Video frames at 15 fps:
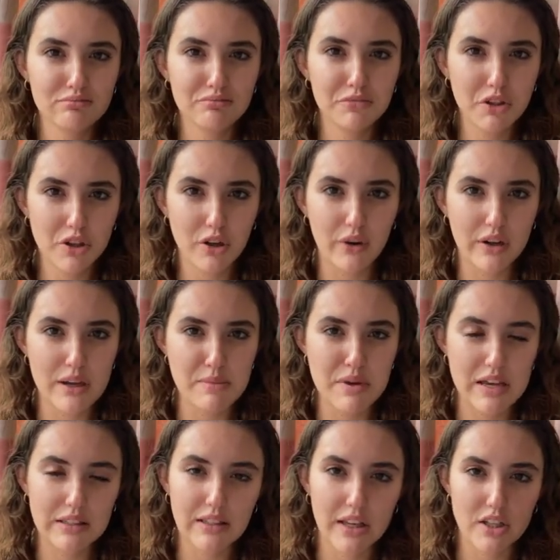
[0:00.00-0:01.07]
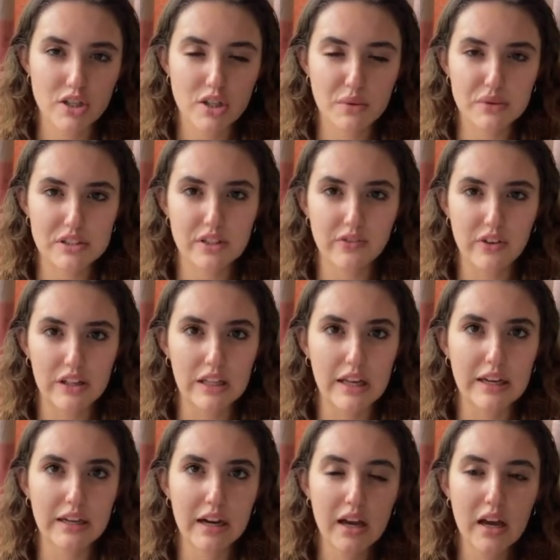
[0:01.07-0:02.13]
you know what I mean? Like, she was the
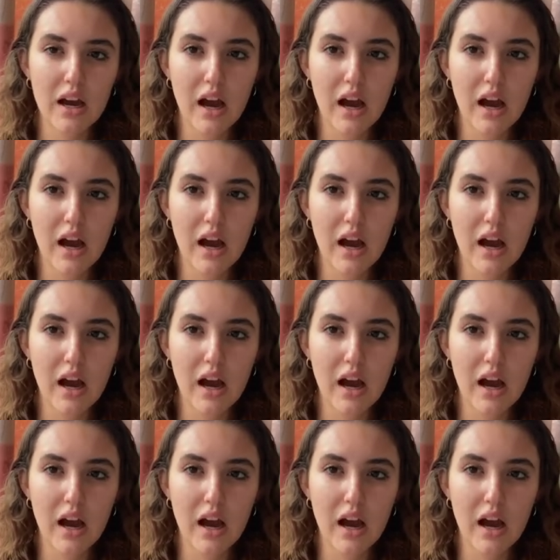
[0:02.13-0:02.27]
villain.